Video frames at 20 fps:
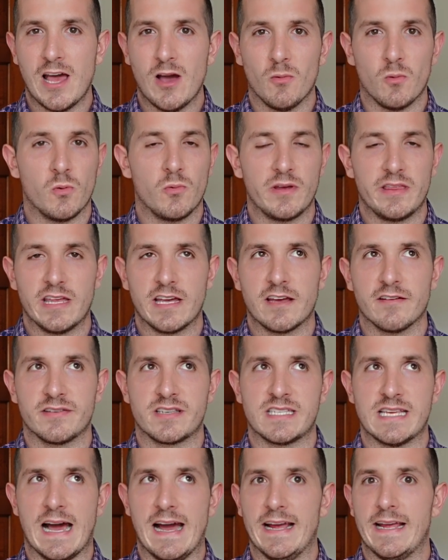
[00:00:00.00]
Well, we think of
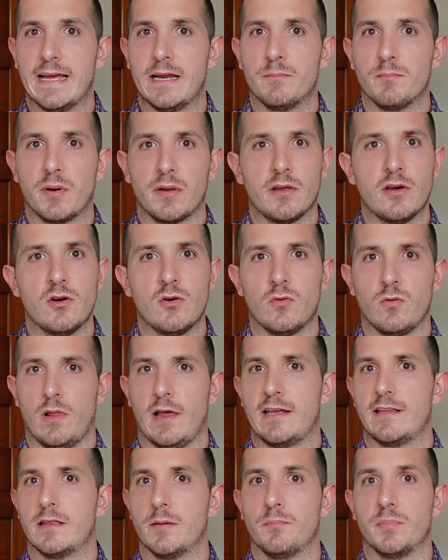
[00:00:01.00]
cyan blue,
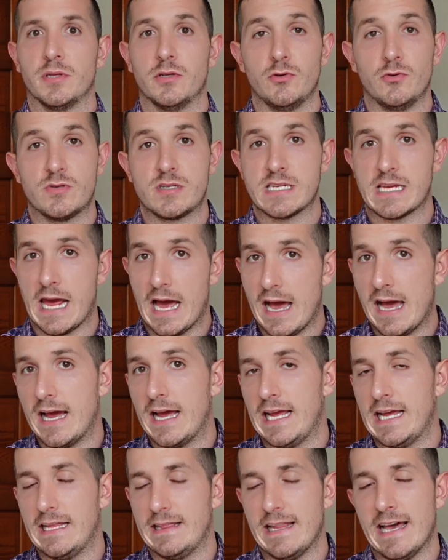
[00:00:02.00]
like the blue
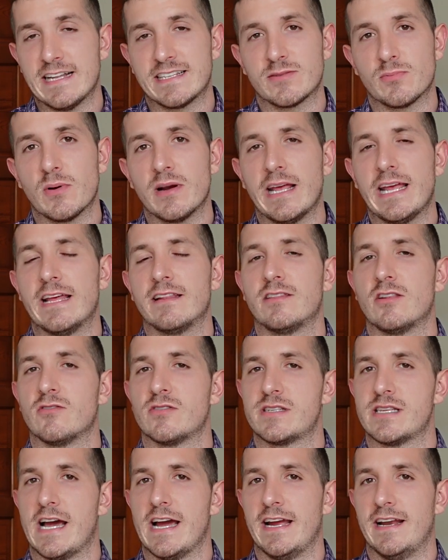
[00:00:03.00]
sky, and that's what
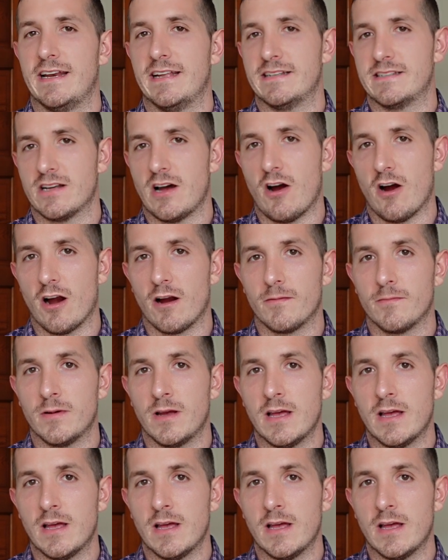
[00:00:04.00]
anthocyanins are.